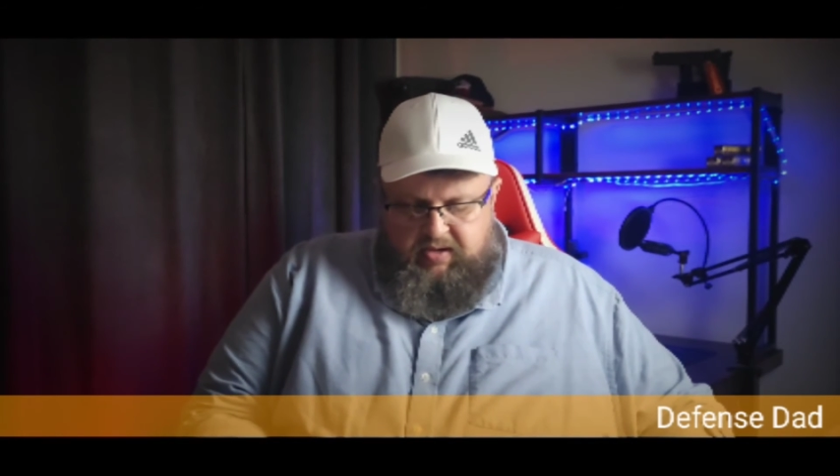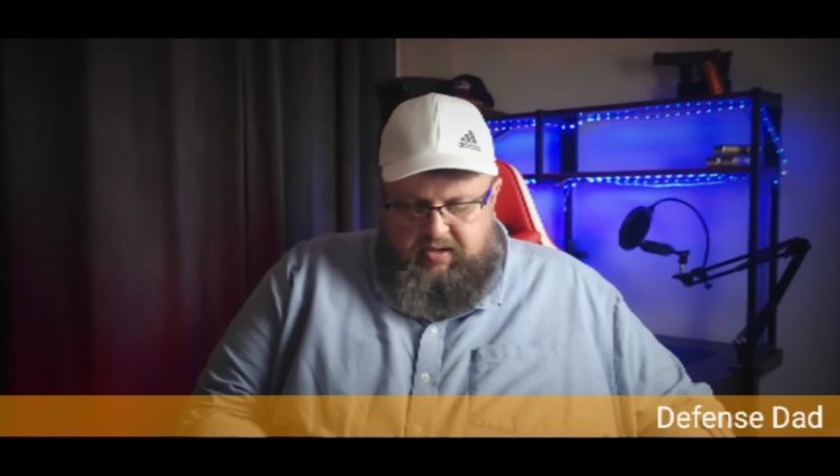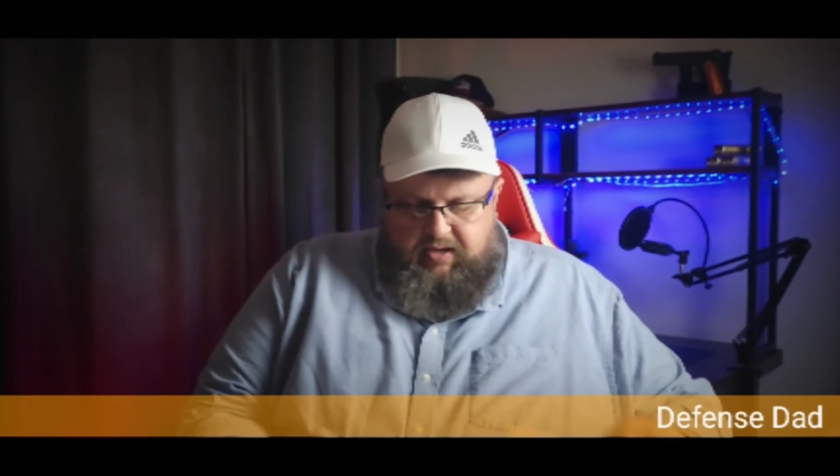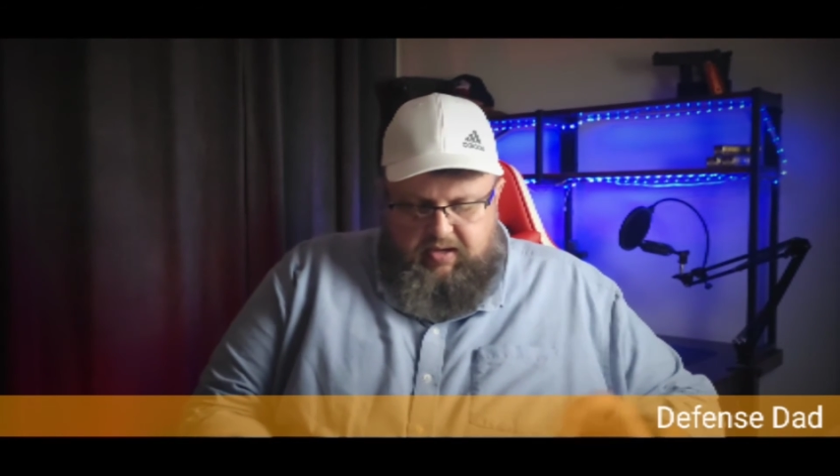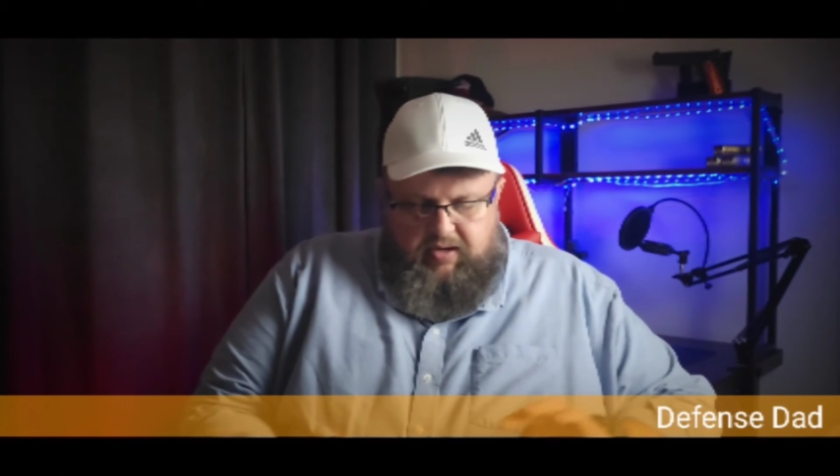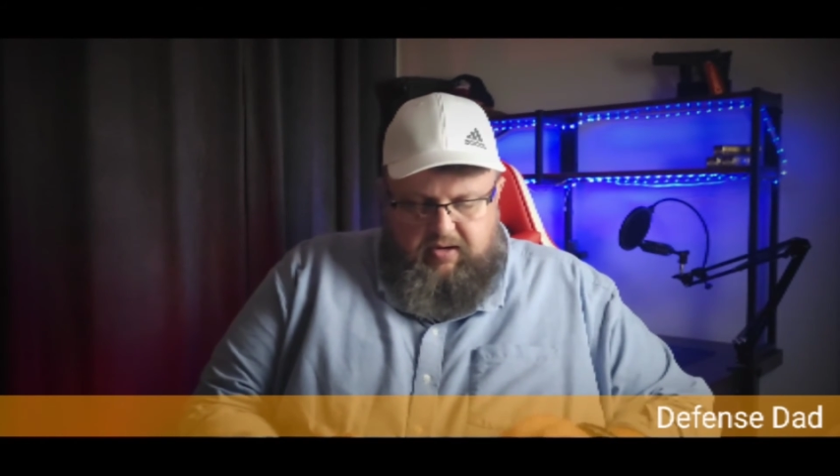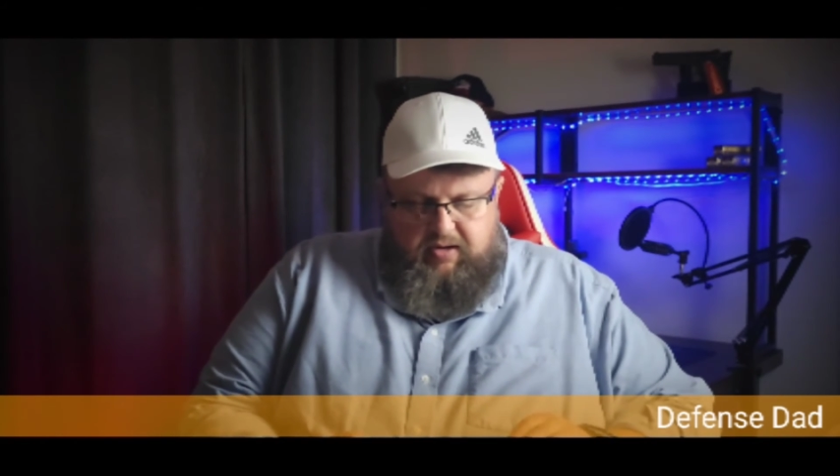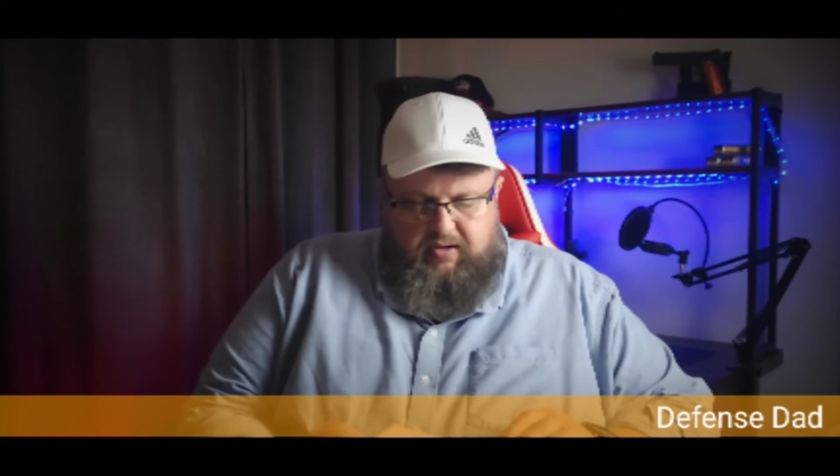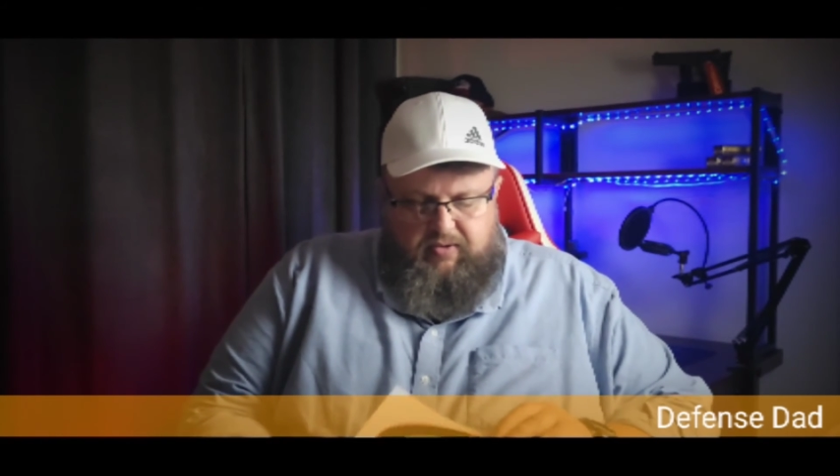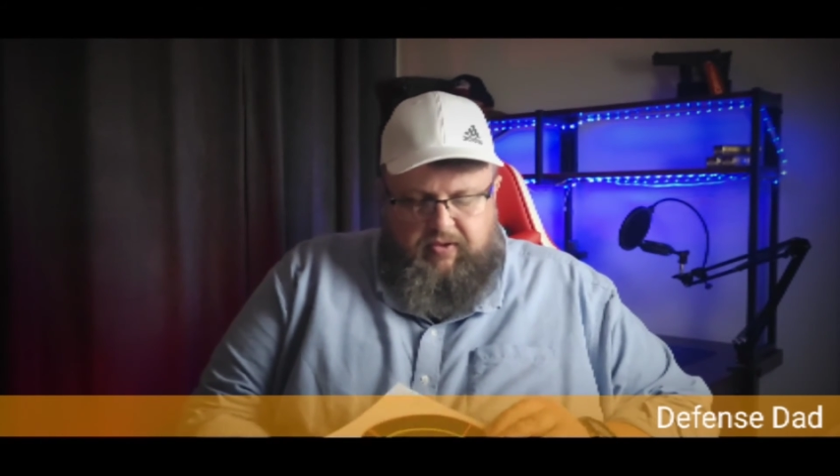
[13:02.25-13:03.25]
And
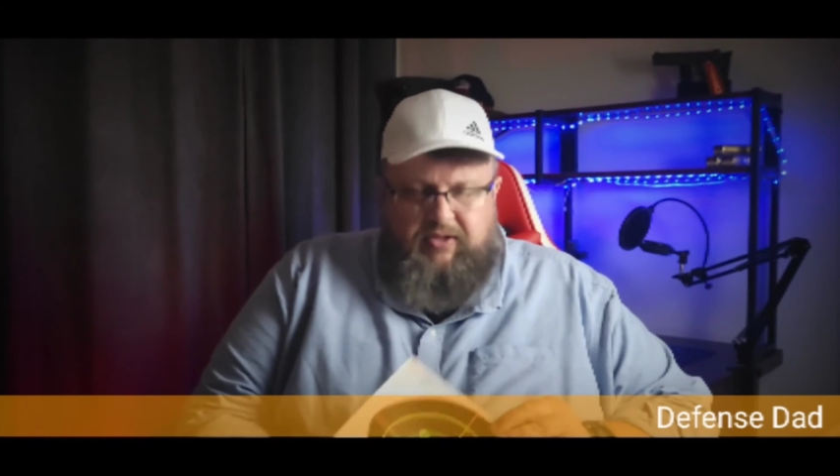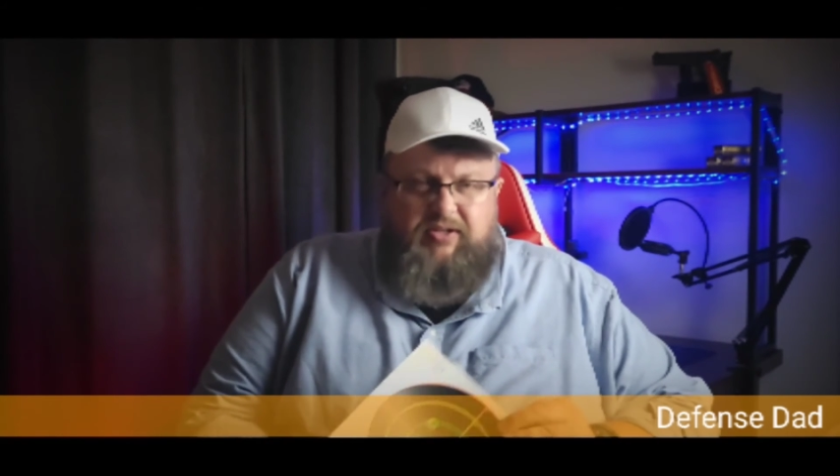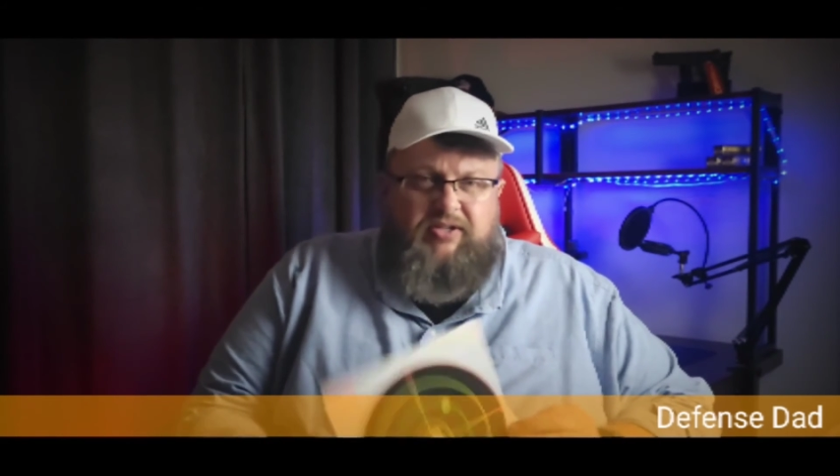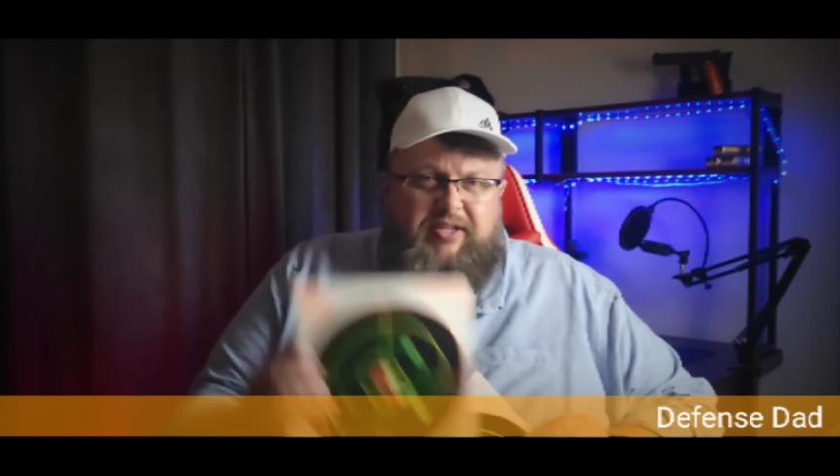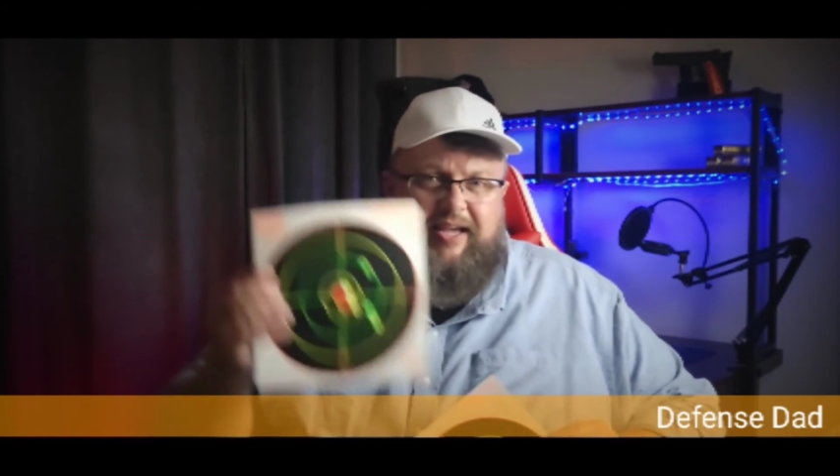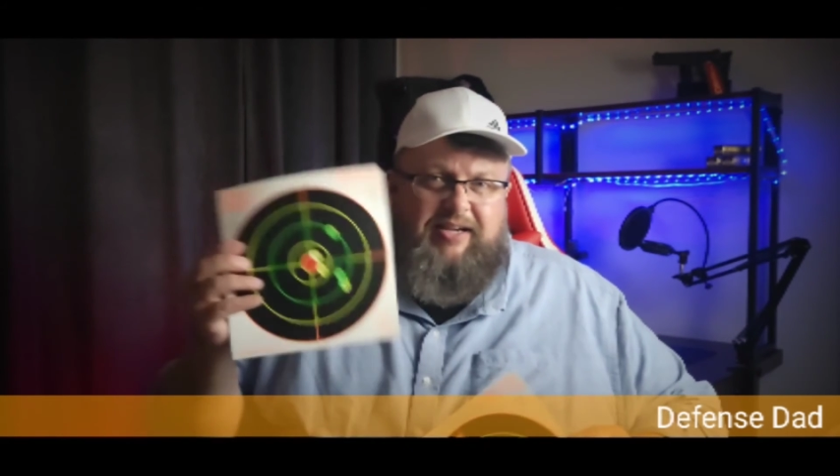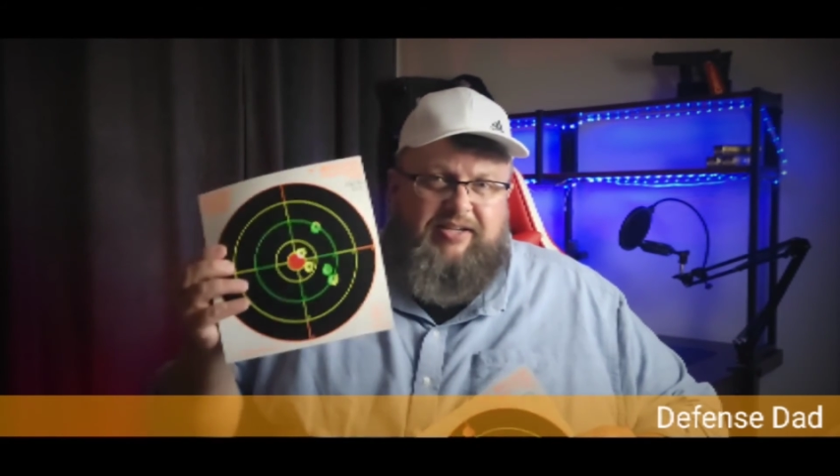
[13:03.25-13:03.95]
this is the